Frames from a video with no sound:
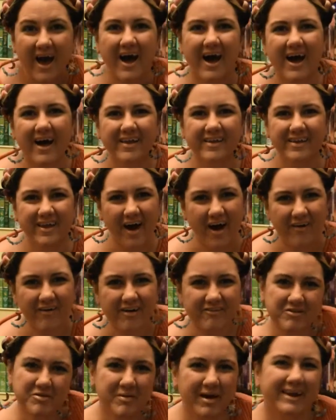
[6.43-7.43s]
Hello
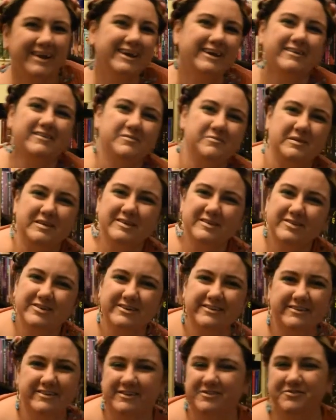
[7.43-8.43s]
everybody, it's Miss
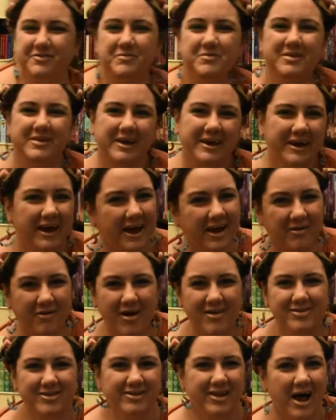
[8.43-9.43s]
Kristen from the Lake
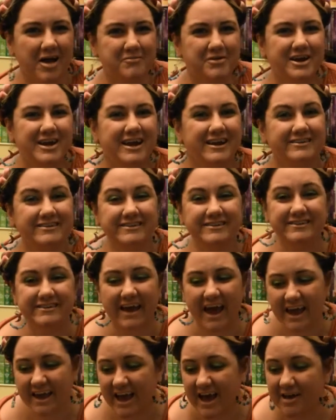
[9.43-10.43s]
Hiawatha Library, and
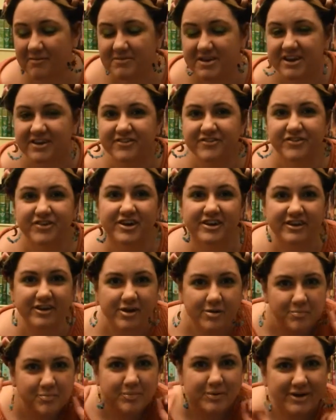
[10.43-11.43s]
today I'm here for a
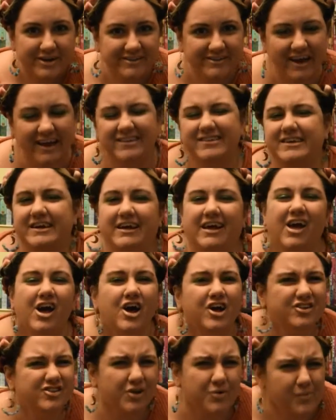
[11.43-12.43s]
little book tasting.
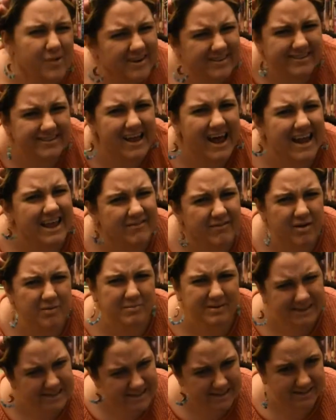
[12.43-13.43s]
So what does that even
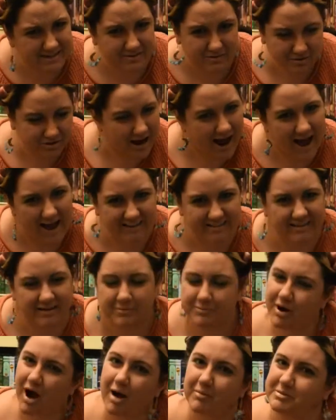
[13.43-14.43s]
mean, you're asking
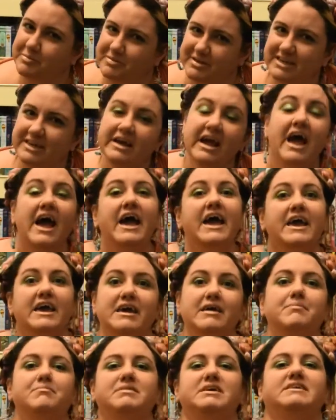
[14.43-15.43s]
probably?
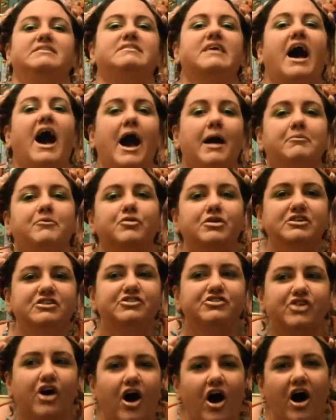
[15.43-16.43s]
It means I'm going to
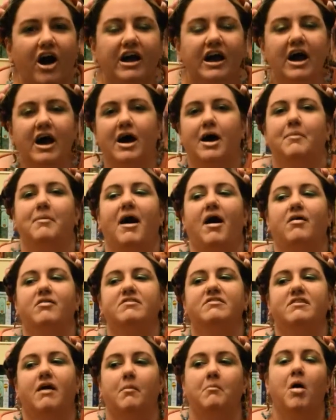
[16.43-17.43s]
talk about
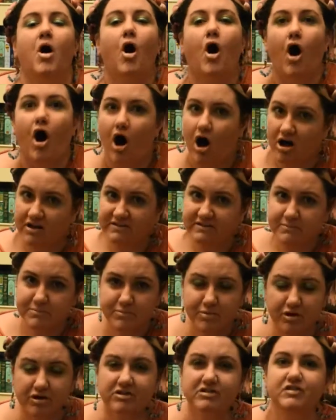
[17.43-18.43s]
some awesome
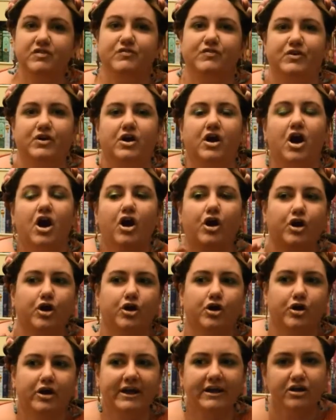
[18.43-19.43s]
books for
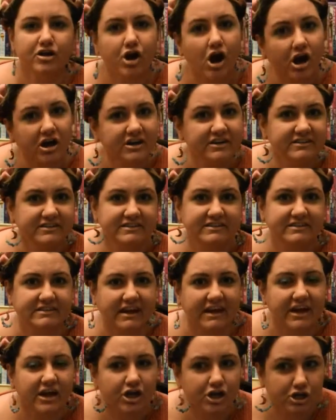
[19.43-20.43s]
kindergarten to
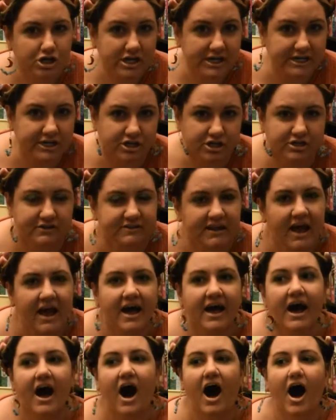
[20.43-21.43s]
second graders
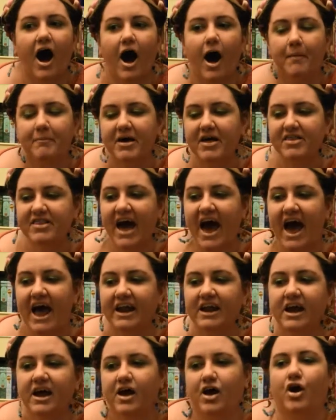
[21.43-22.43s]
that
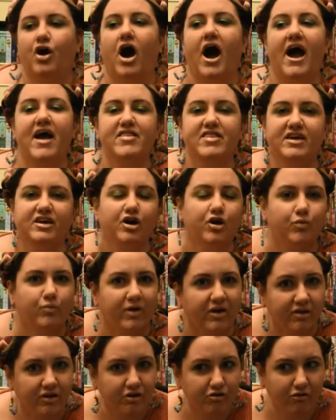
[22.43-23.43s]
I think are
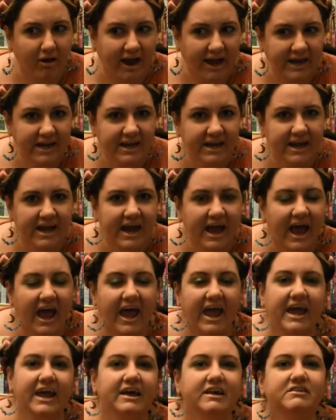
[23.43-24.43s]
really great,
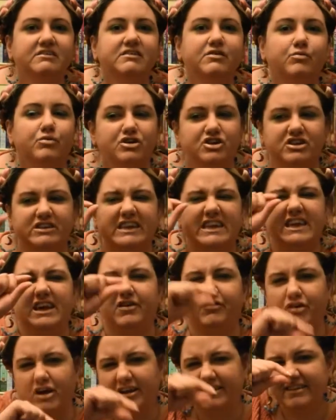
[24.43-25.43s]
and we're just going to give
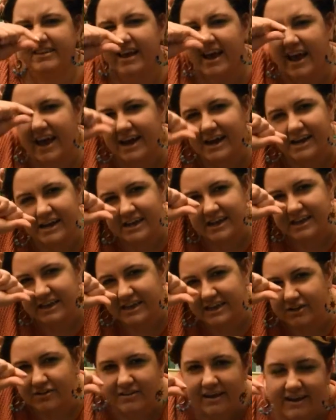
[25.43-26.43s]
you a tiny
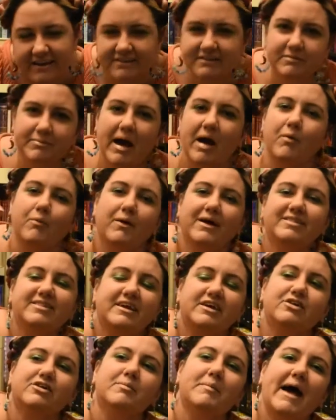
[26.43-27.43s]
little taste about what
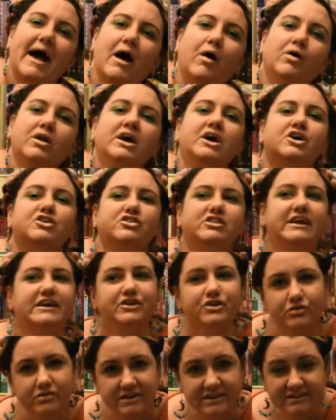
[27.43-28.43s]
they're about so that
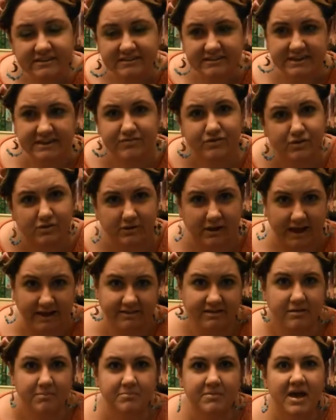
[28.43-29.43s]
you can see if you like
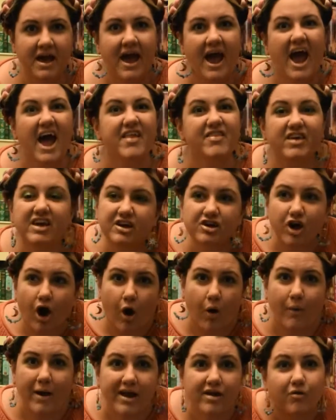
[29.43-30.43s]
them, and then
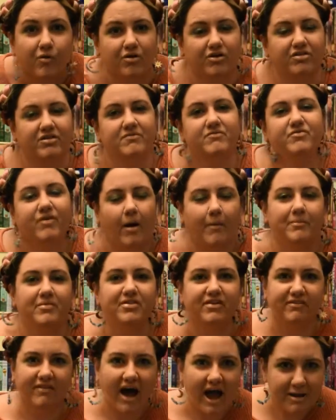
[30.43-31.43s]
go and order them from the
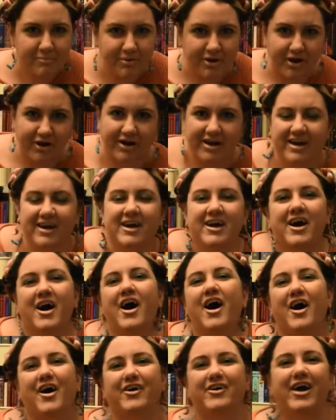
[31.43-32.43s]
library.
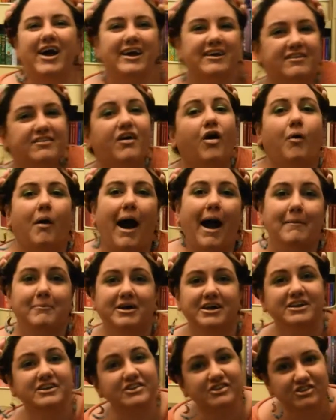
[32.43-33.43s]
Alright, so I'm
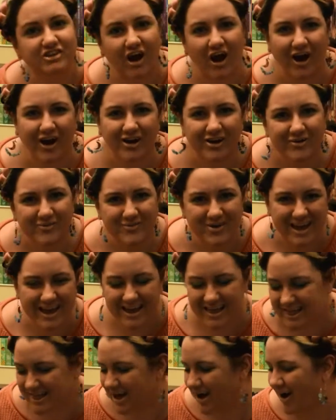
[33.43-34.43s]
going to start
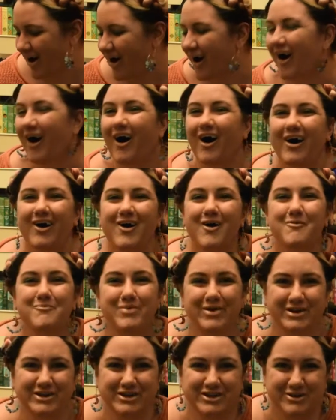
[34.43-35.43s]
with our
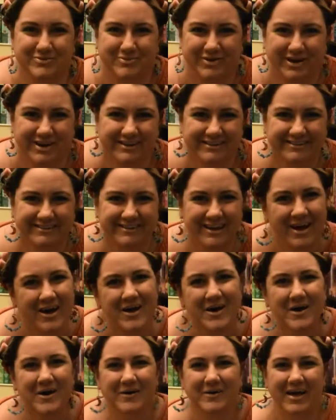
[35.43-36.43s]
picture books.
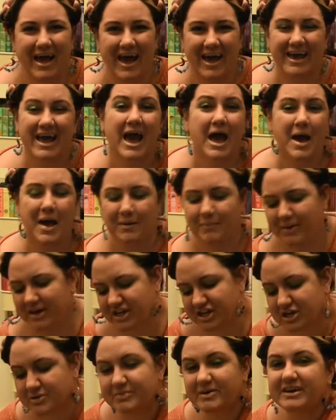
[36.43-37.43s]
Okay, and
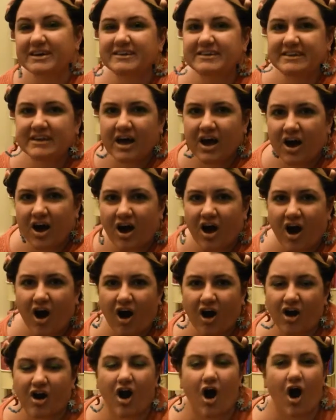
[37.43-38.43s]
picture books are